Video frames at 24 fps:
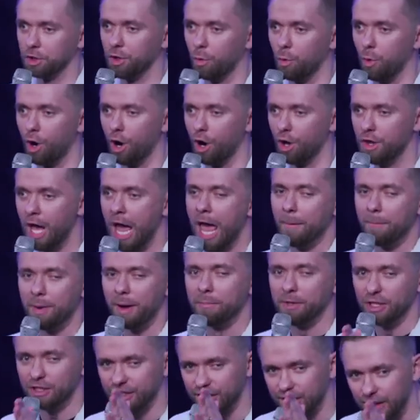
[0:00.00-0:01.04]
the world but
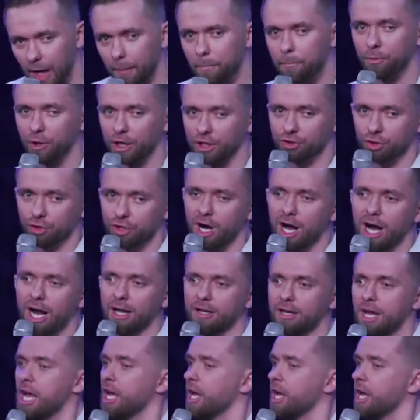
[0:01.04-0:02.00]
be separate to God.